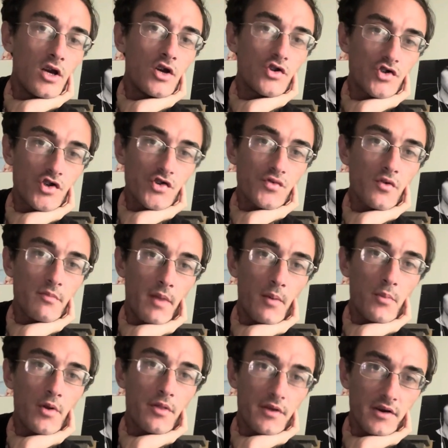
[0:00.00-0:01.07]
just
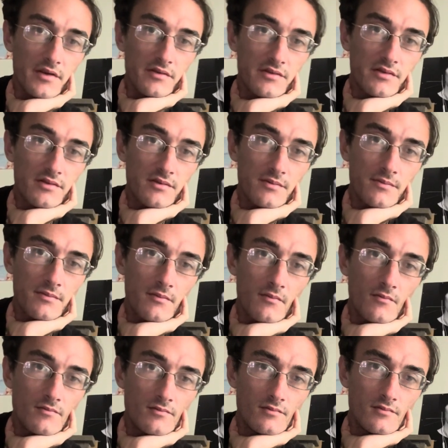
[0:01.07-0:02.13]
remember this.
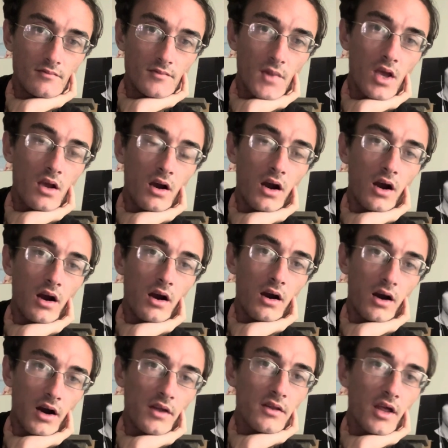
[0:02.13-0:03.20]

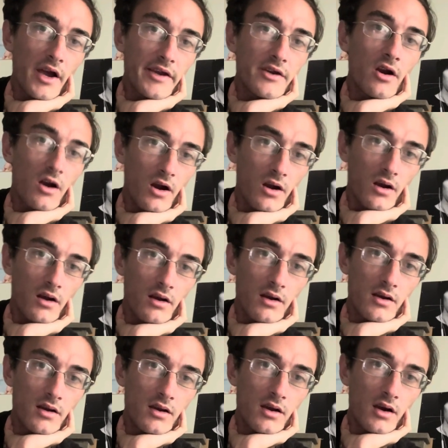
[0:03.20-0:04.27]
Unlike her,
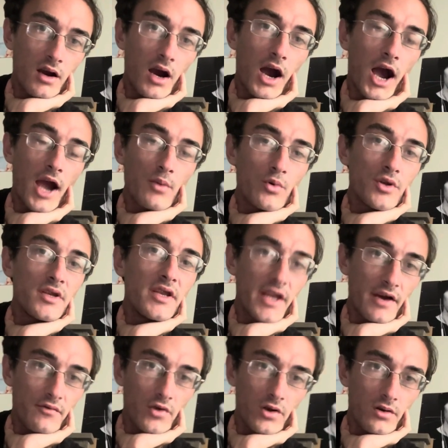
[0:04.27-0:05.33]
I would
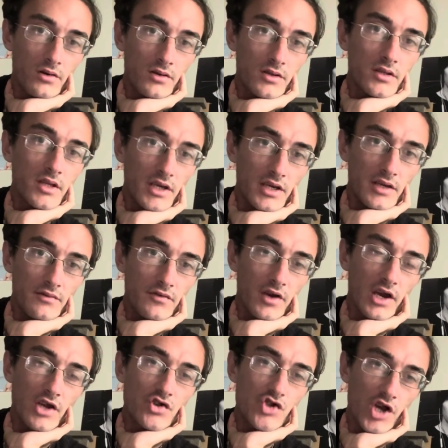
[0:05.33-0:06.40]
never leave
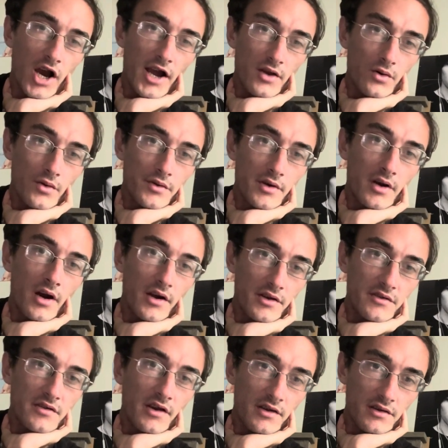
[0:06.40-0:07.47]
a child
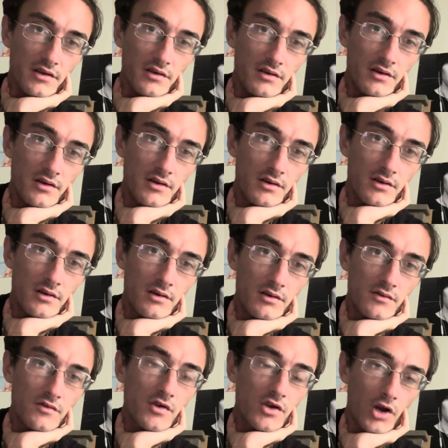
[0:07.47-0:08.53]
unattended
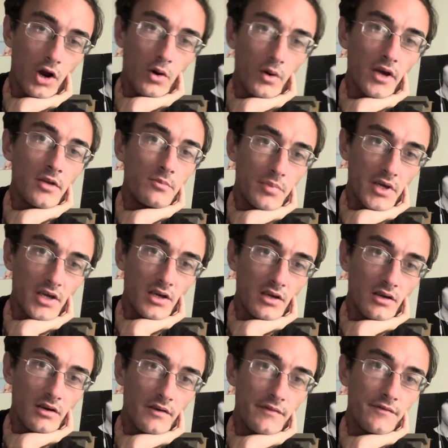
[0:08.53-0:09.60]
to go and be
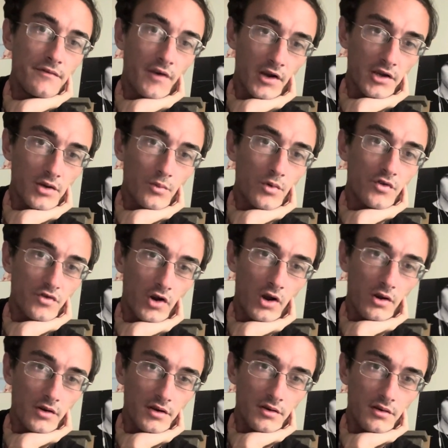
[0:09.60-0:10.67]
fucking
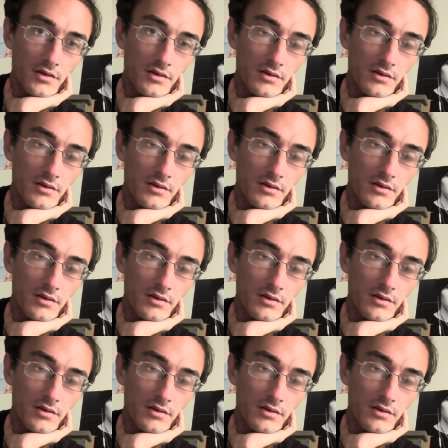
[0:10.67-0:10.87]
retarded.